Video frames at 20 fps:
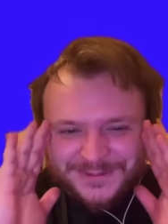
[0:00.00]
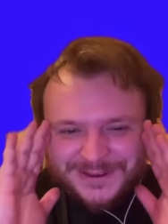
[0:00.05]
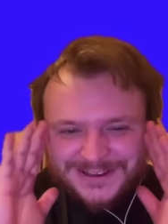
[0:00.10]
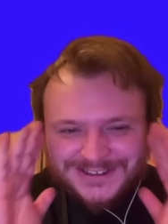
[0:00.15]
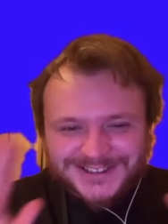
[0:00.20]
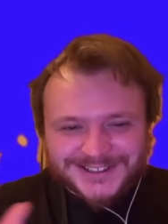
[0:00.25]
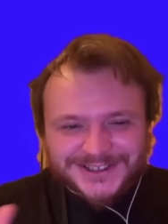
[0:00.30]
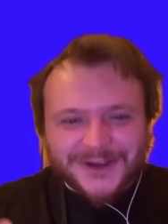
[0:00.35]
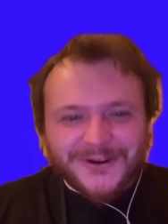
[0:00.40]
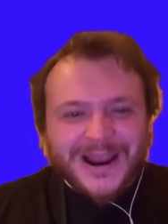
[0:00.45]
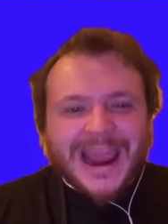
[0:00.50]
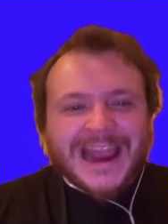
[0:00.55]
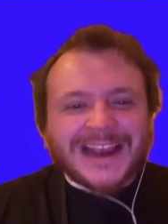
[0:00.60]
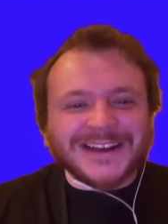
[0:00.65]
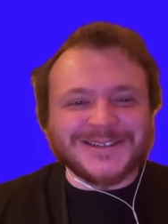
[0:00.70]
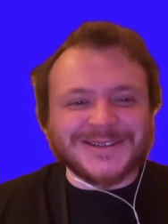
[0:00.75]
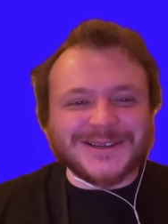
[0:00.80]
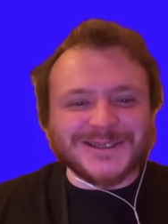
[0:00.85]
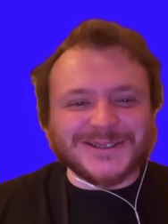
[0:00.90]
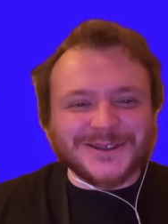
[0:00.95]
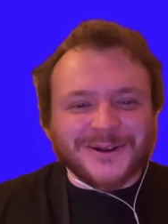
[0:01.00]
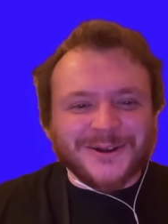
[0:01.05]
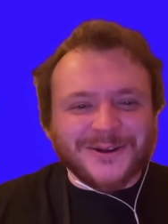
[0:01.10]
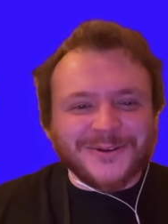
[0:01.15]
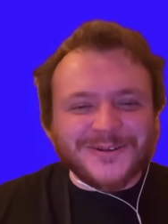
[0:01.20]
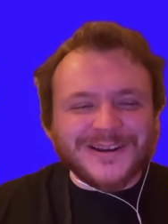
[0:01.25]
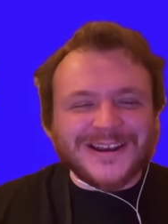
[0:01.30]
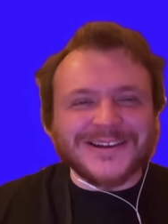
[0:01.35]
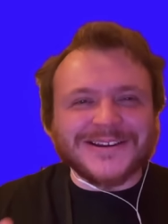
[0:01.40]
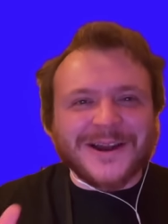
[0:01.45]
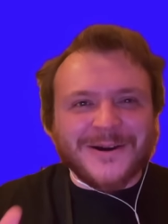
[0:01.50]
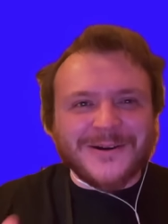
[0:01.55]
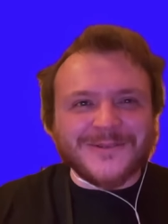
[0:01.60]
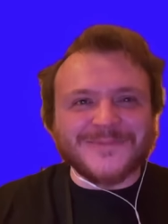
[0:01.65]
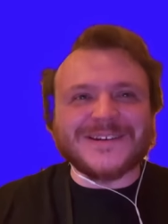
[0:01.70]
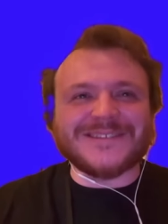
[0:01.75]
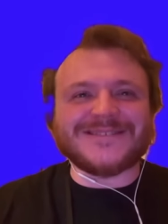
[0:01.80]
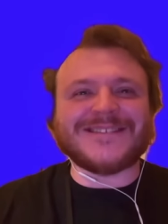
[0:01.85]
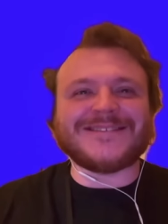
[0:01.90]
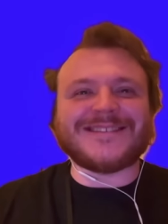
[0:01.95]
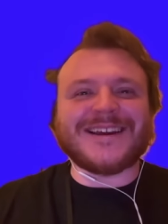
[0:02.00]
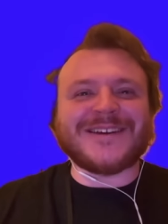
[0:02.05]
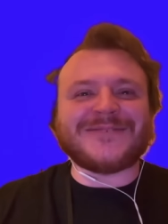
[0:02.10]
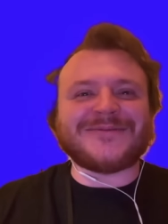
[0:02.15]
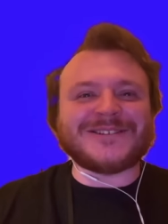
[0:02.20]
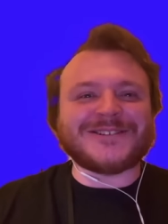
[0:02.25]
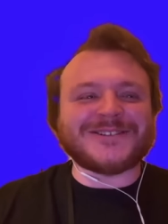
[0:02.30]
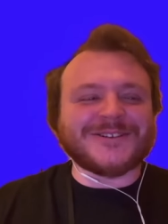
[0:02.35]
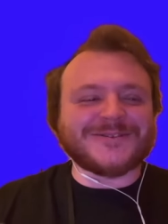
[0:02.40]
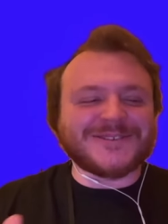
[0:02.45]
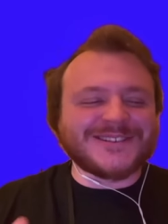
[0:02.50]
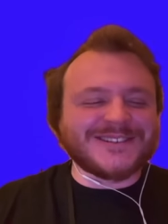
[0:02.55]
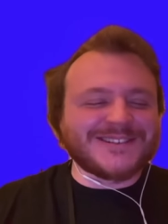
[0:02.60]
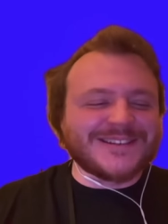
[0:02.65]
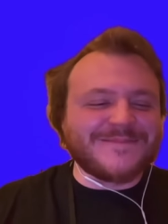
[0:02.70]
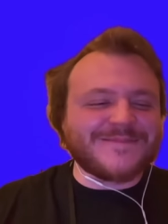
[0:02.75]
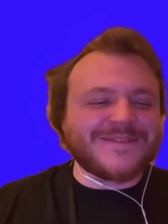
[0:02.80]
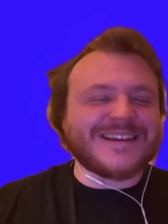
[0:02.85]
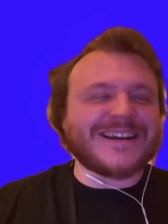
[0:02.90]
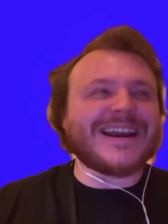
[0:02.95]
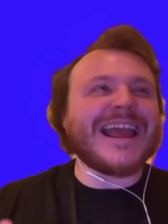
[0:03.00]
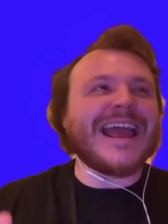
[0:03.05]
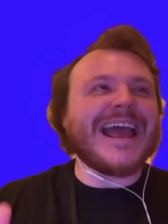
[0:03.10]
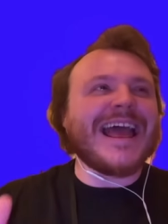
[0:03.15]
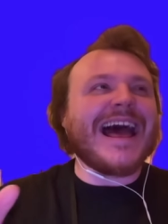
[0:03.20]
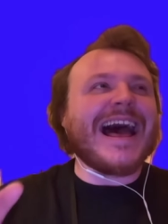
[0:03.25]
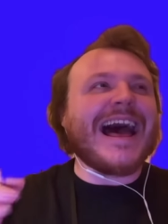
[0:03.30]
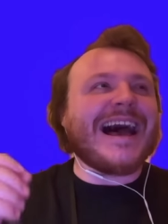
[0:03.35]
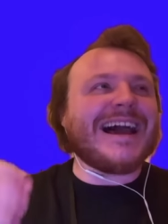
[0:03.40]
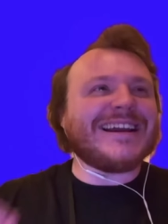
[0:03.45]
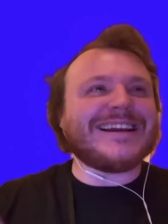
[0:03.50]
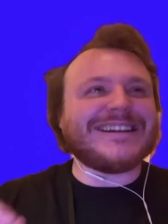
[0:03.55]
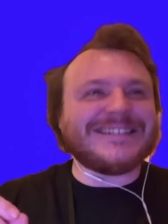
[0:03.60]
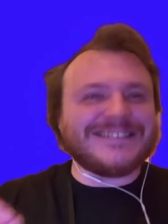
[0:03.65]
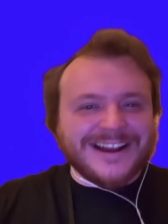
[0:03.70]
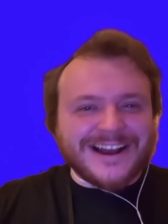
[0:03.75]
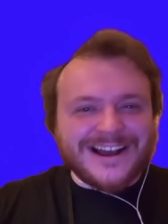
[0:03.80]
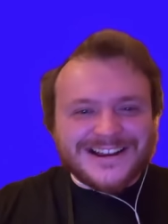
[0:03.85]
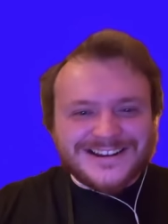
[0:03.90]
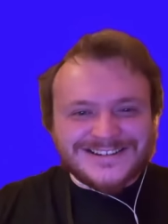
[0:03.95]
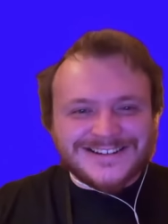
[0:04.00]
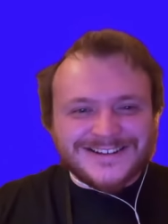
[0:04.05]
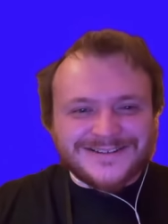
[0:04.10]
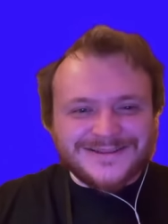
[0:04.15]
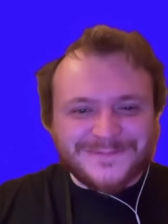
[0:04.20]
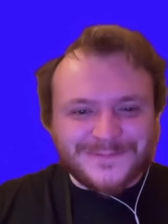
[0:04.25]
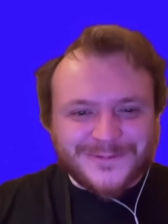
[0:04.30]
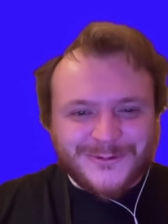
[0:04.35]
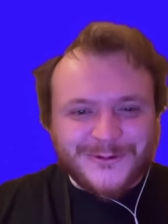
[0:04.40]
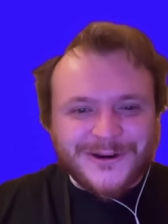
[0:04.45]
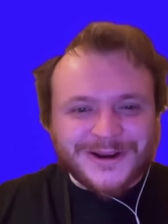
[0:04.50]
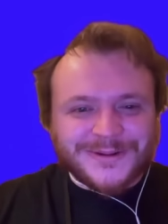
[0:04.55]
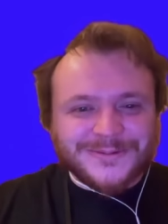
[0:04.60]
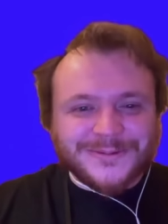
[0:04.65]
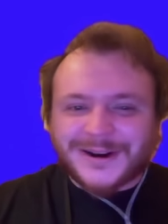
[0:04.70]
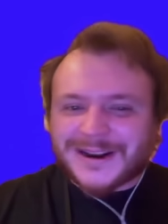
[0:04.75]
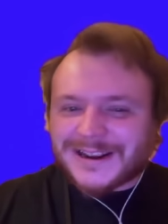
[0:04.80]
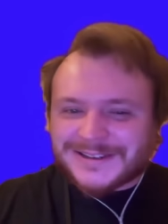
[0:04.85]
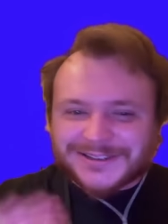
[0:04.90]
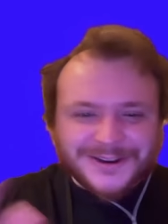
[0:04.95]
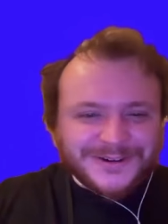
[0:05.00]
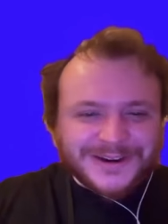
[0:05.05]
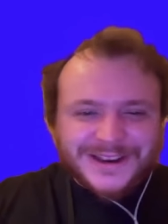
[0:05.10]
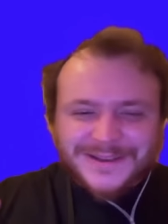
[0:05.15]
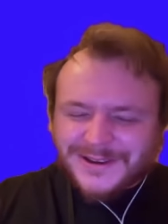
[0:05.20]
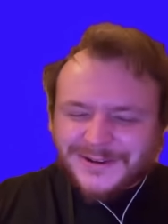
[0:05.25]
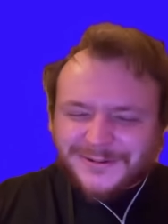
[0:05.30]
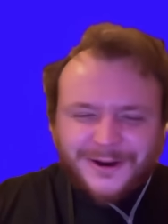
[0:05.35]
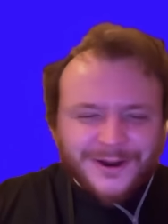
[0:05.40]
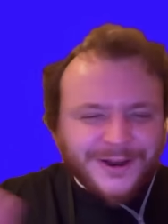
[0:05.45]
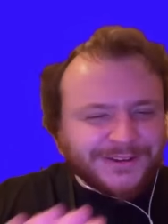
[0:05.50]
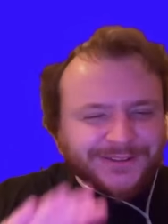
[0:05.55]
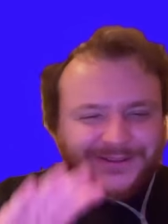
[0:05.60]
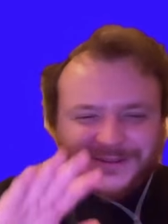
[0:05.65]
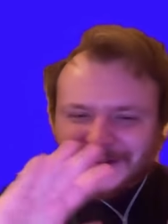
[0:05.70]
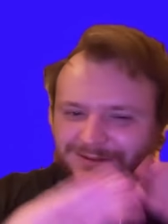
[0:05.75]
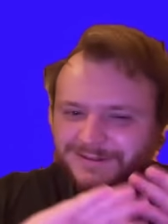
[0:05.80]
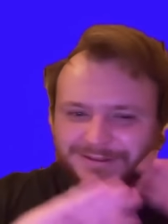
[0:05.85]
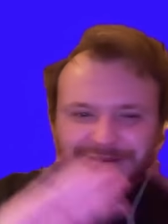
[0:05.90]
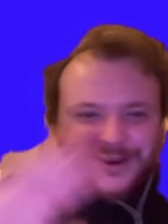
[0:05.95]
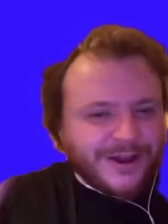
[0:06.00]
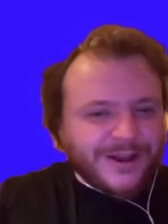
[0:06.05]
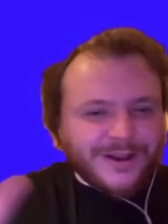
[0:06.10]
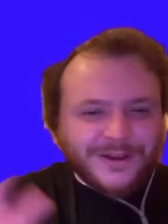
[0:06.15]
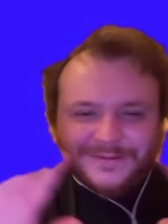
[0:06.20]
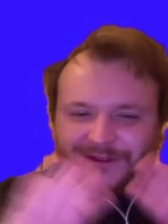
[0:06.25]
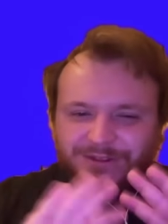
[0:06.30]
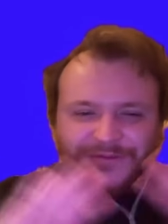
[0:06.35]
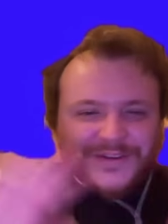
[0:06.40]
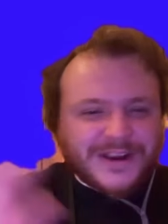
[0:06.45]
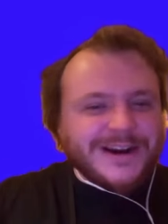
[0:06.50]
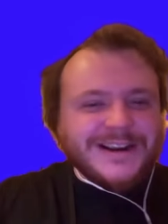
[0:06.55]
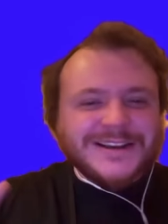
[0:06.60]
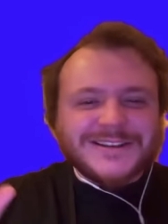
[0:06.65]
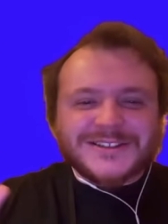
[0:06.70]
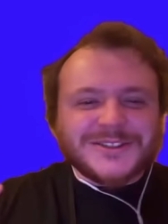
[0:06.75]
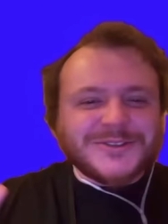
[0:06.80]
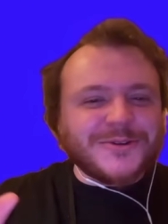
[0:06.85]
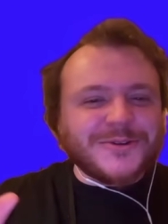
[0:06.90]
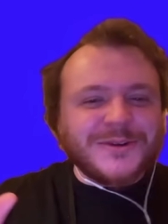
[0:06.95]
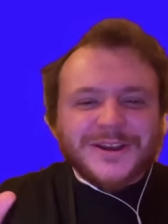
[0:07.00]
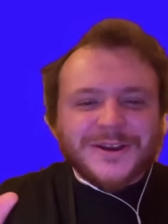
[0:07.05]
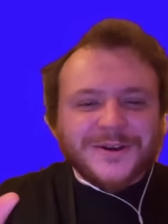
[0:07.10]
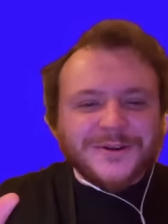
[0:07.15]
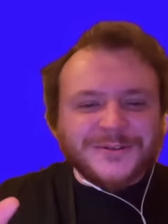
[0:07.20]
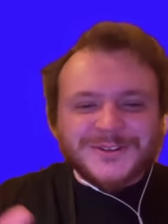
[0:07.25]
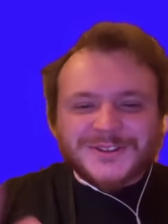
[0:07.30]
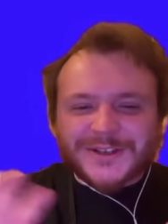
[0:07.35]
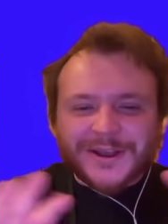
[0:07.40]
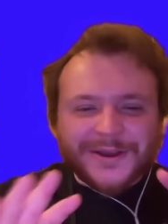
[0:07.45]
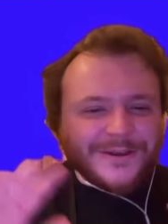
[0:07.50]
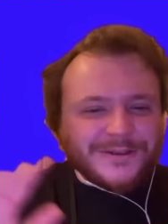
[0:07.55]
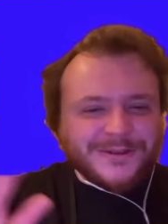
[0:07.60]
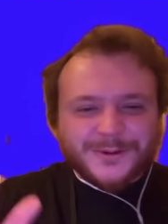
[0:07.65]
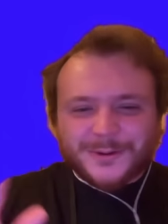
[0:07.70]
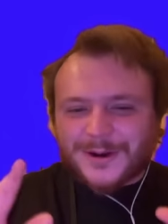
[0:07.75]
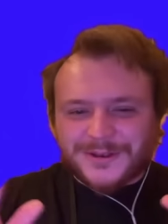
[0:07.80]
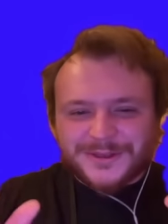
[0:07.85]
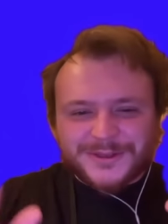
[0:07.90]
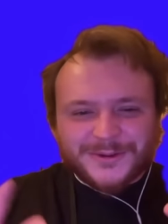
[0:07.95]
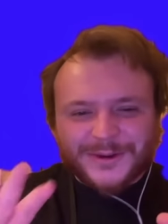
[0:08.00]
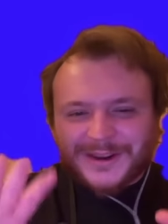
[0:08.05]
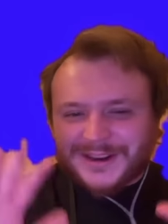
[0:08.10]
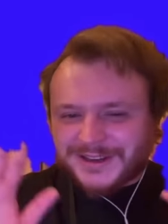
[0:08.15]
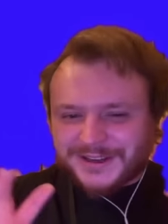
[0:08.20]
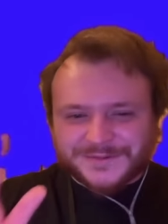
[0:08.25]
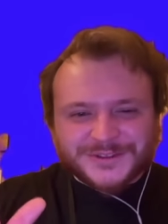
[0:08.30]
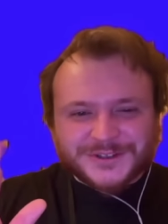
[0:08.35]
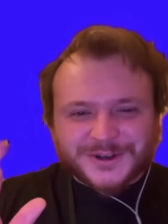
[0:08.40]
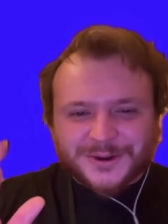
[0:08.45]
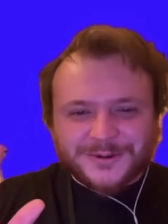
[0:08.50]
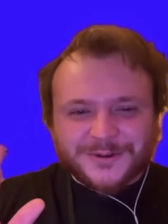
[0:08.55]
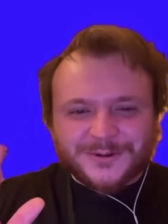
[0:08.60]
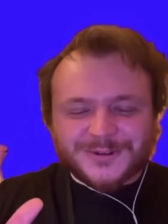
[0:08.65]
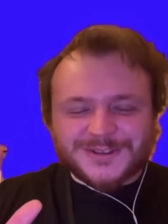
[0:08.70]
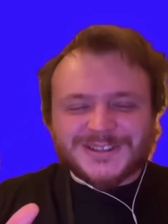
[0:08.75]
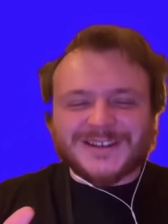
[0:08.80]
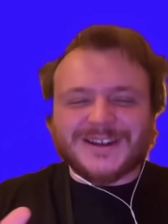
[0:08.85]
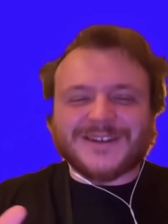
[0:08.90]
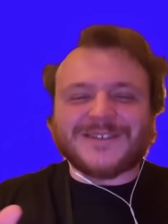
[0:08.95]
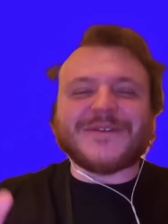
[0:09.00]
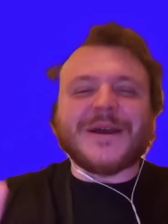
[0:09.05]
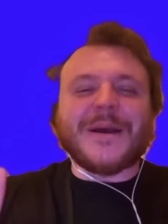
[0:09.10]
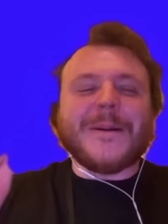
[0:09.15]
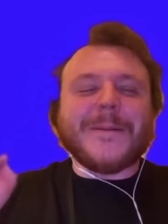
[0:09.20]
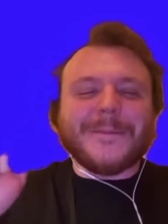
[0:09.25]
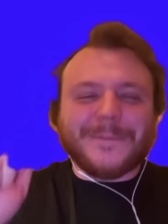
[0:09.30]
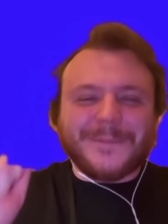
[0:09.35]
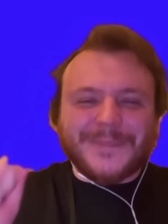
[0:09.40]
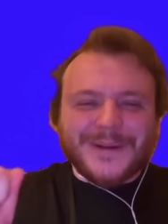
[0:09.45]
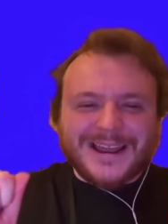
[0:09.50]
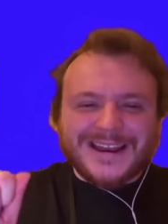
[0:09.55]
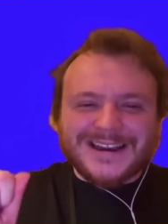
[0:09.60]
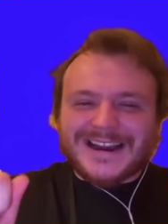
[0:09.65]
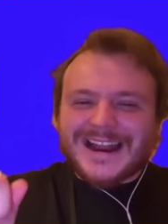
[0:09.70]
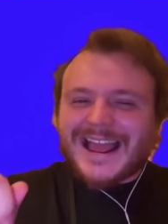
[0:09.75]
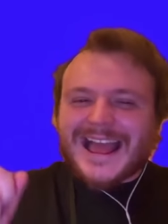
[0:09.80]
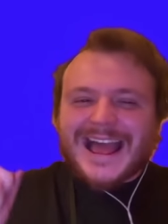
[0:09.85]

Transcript: been so anxious all week, hoping that they would show something. I had gotten to the point where, and don't get me wrong, the various studios throughout the week have shown cool stuff, but